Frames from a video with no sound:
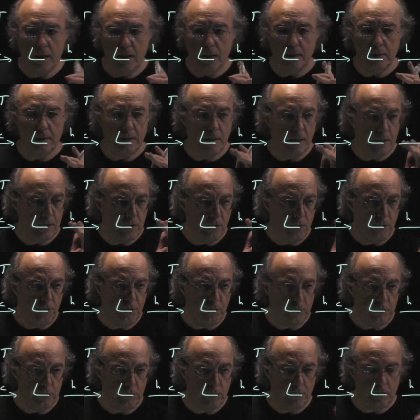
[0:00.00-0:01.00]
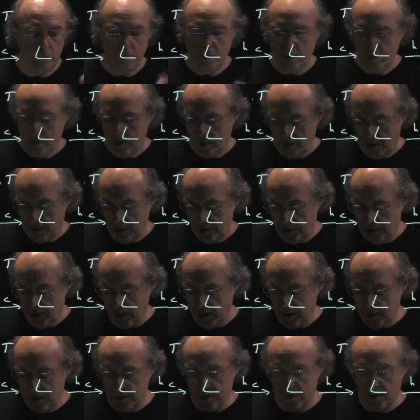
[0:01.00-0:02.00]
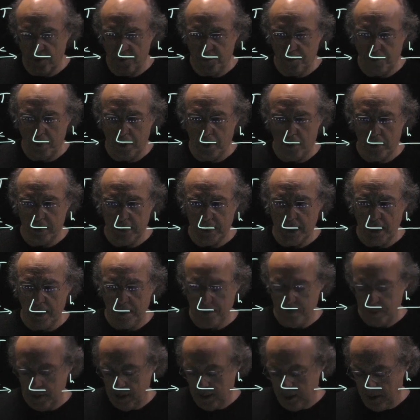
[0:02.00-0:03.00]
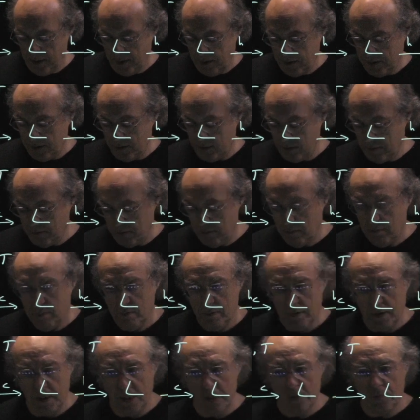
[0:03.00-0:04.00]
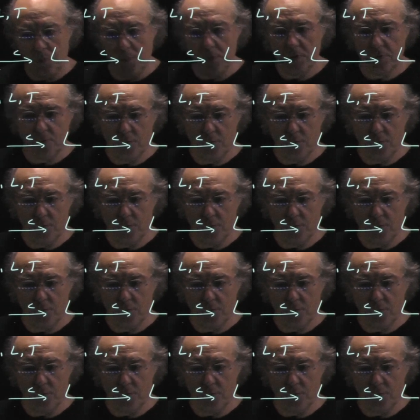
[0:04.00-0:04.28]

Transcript: there are no further changes of paradigm. So this was